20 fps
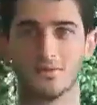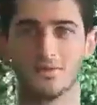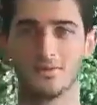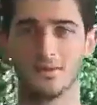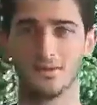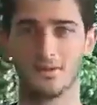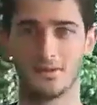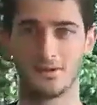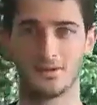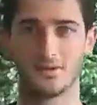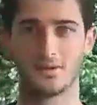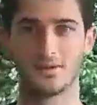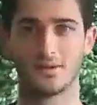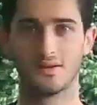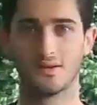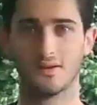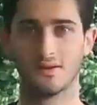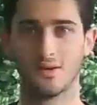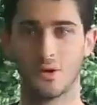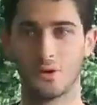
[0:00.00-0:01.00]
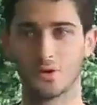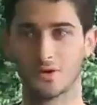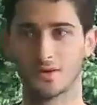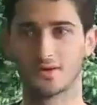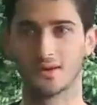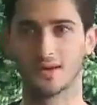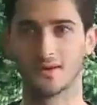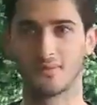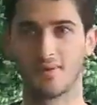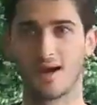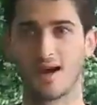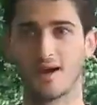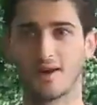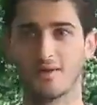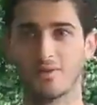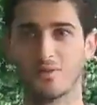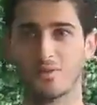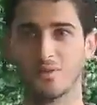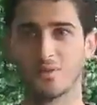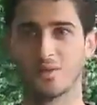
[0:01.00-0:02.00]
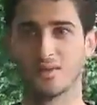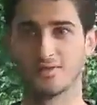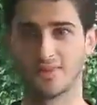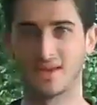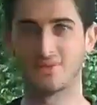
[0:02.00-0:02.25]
to do or to think about if